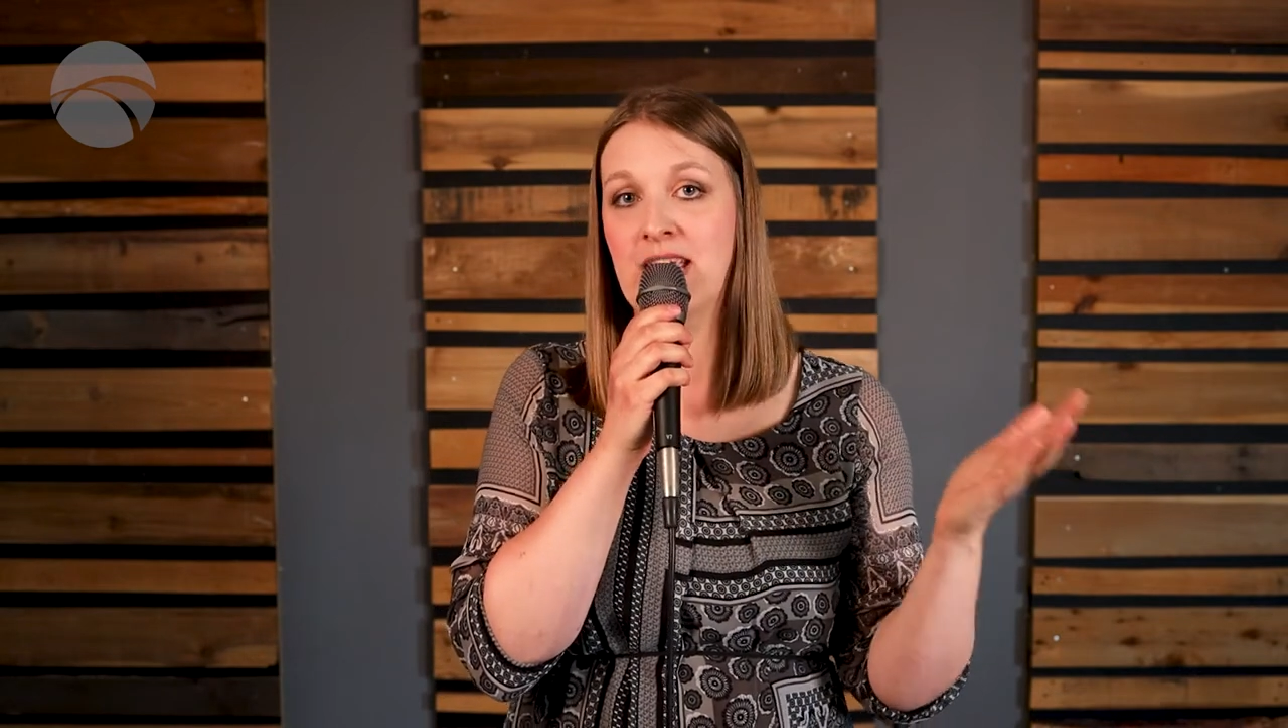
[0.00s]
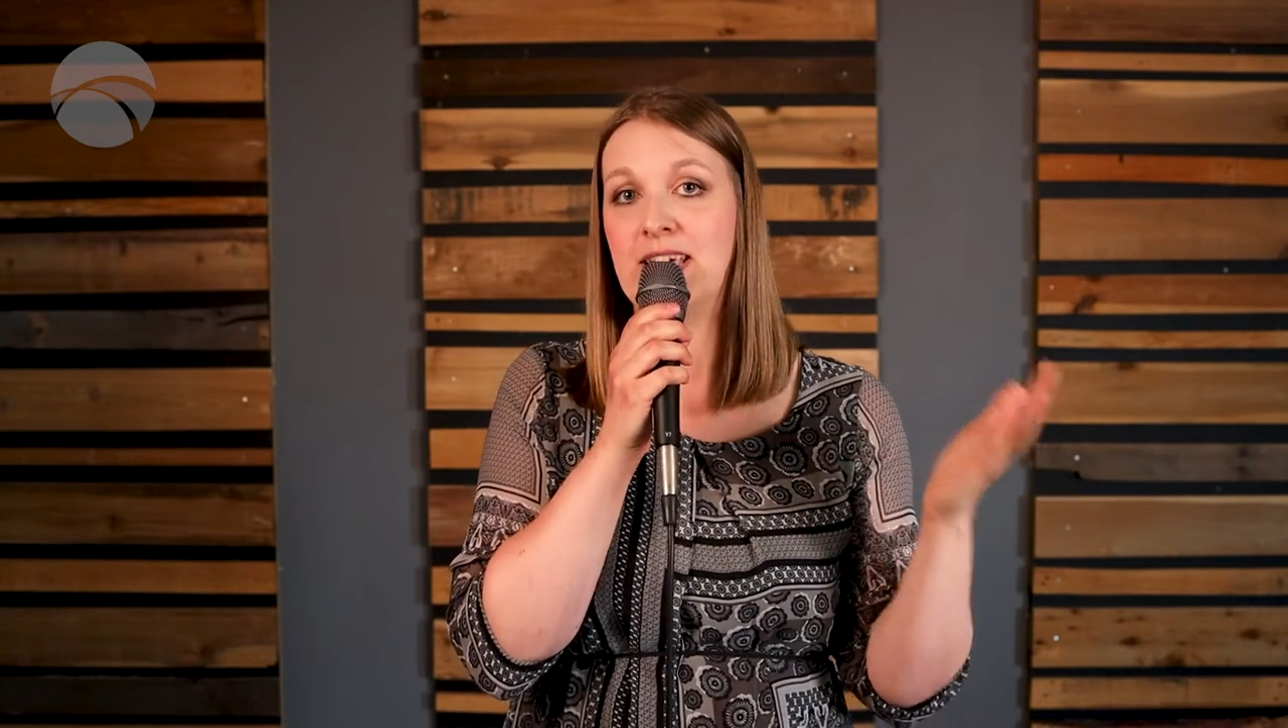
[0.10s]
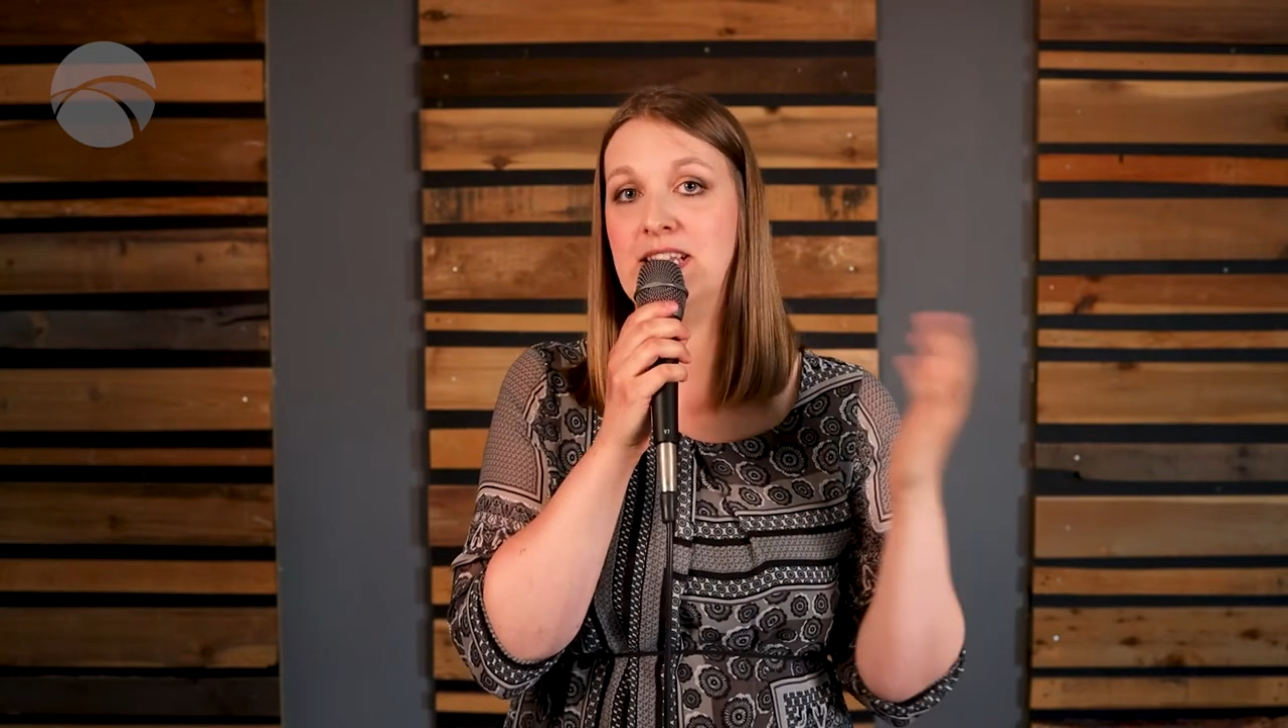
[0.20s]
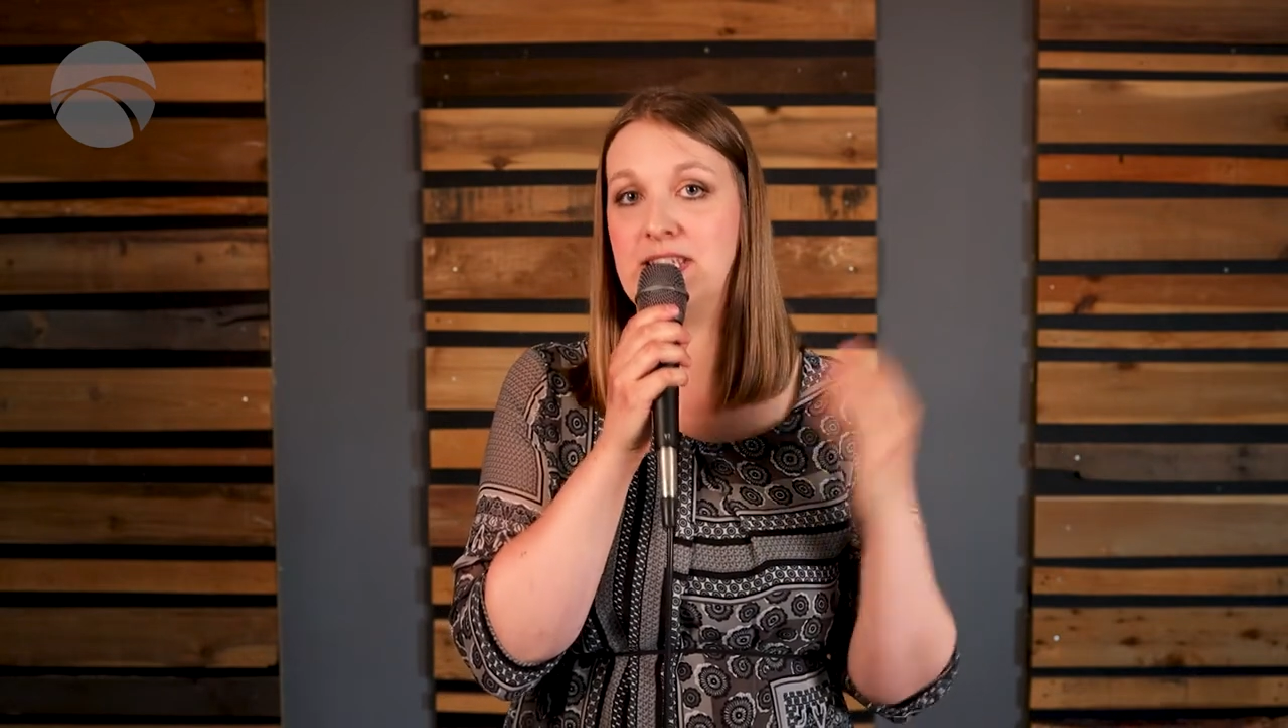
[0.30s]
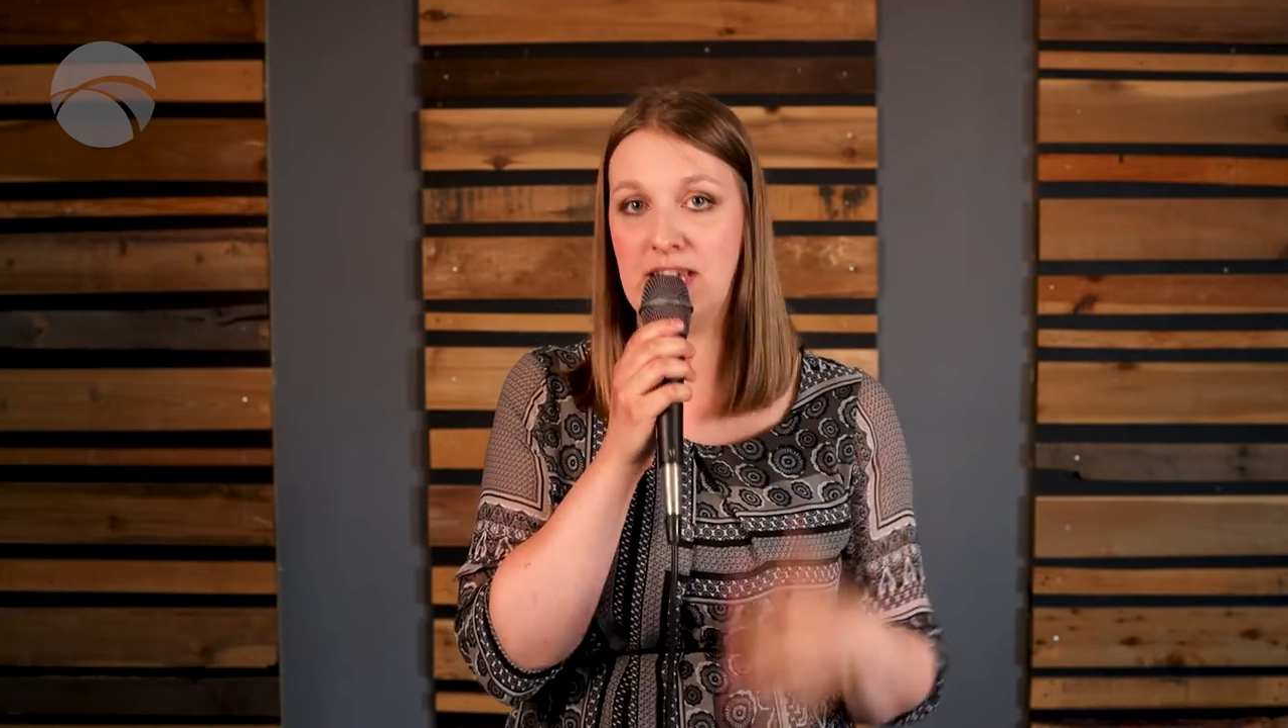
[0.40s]

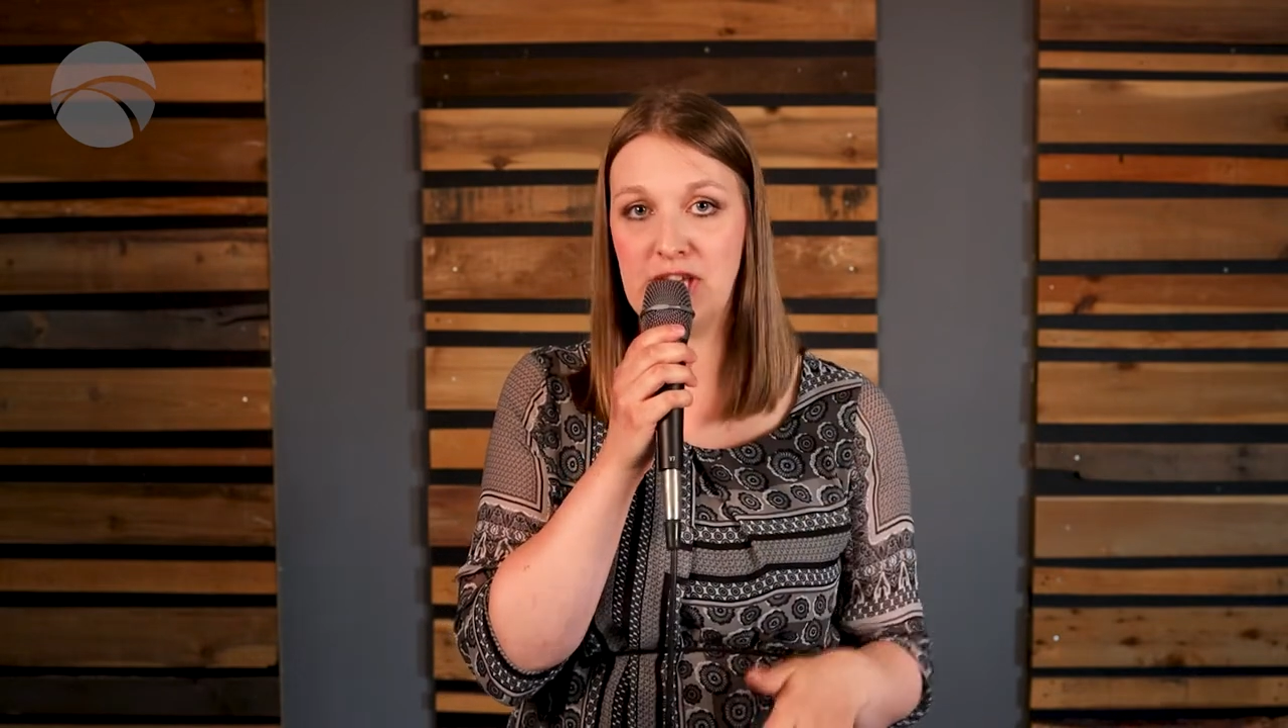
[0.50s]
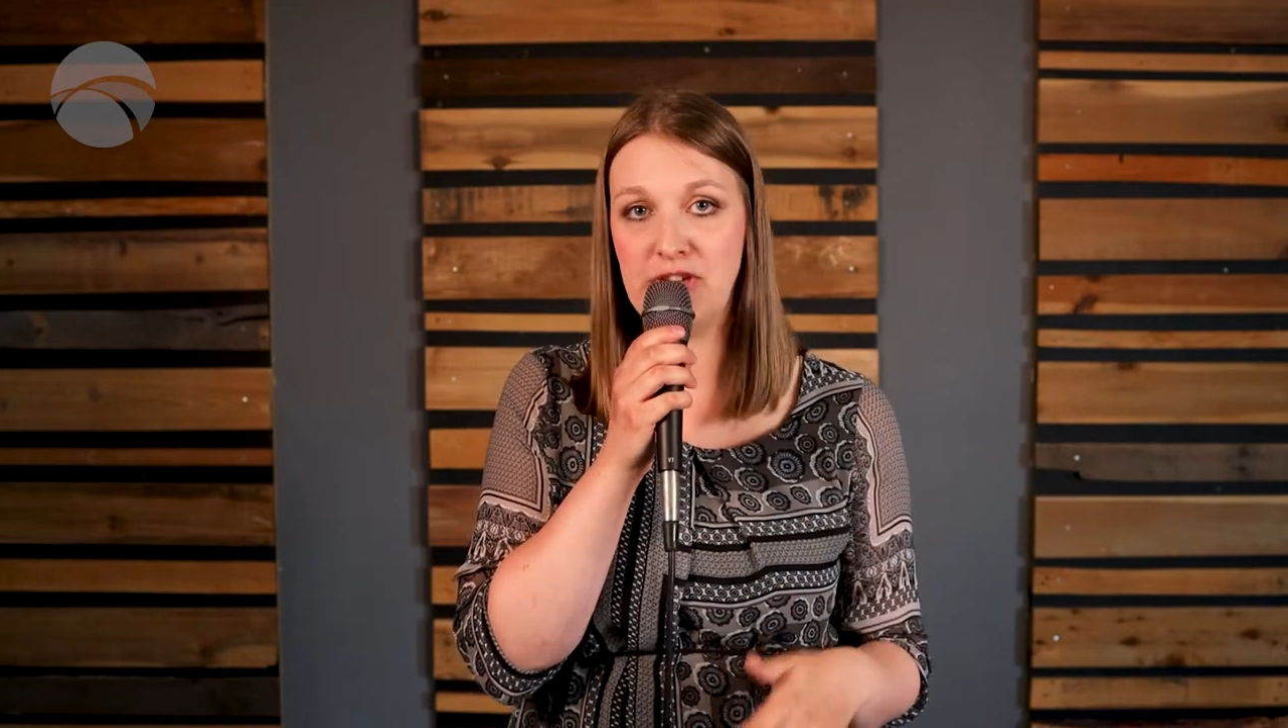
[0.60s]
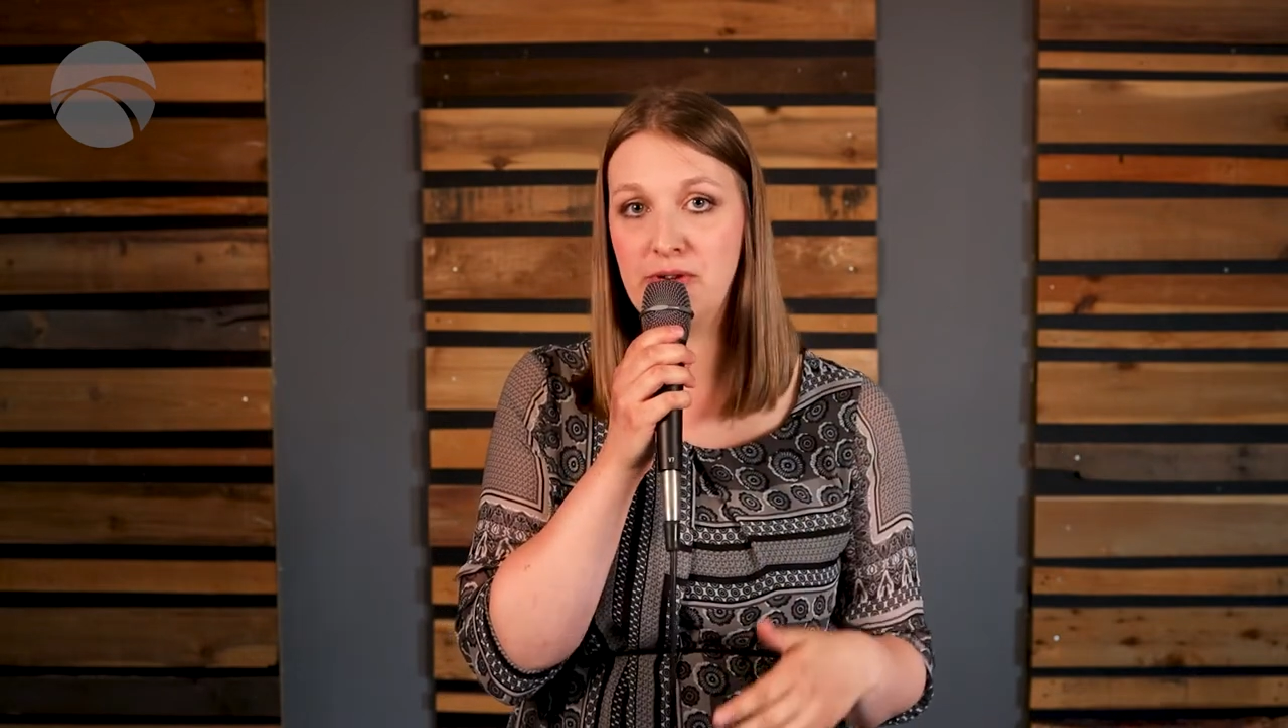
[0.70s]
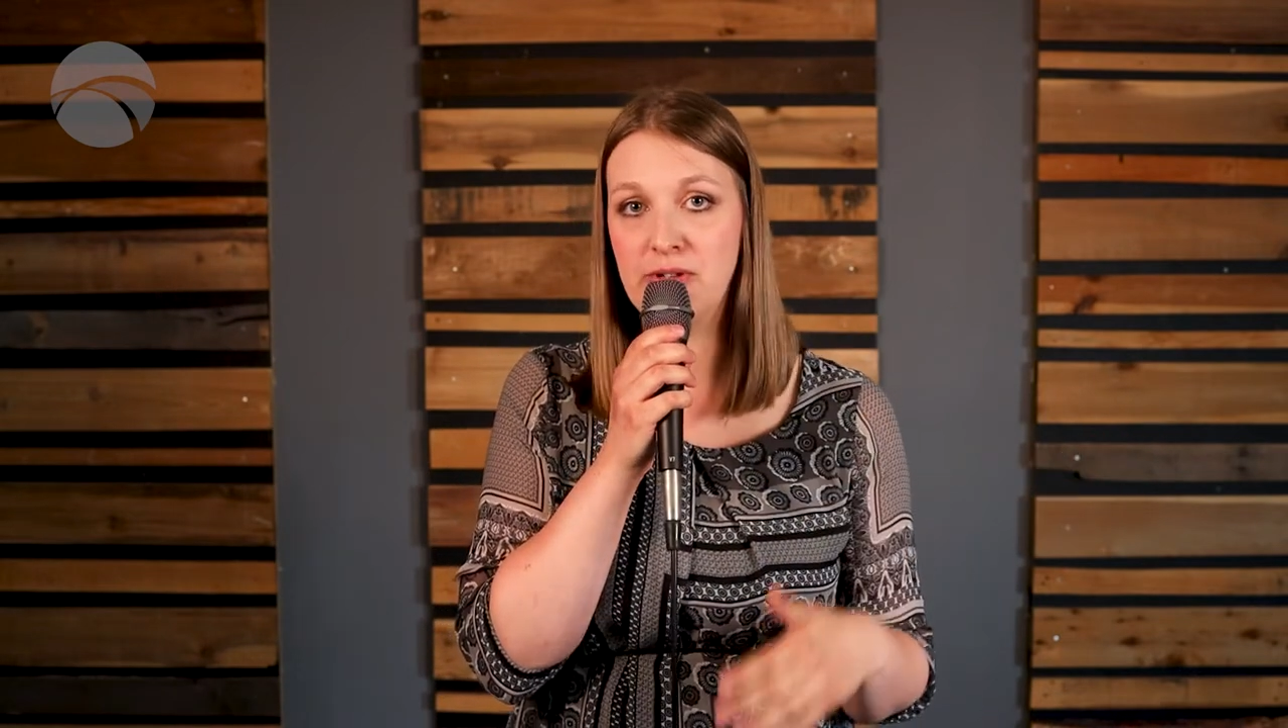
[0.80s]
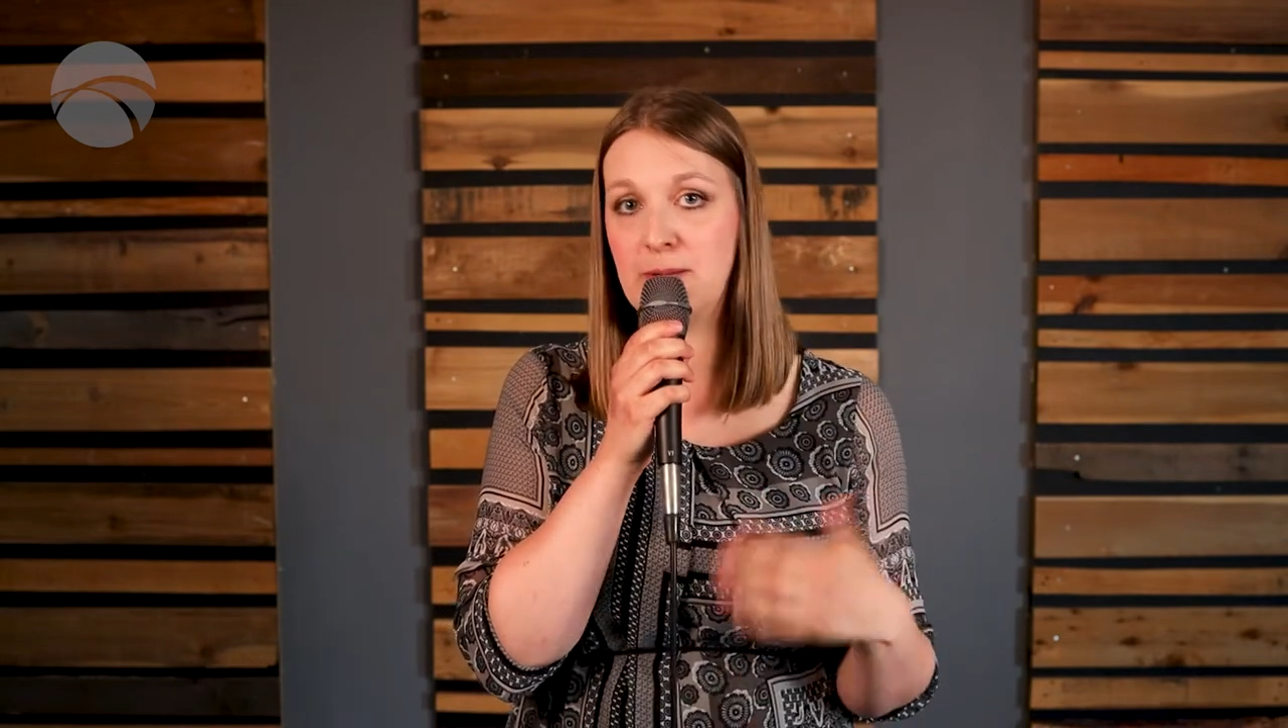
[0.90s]
continue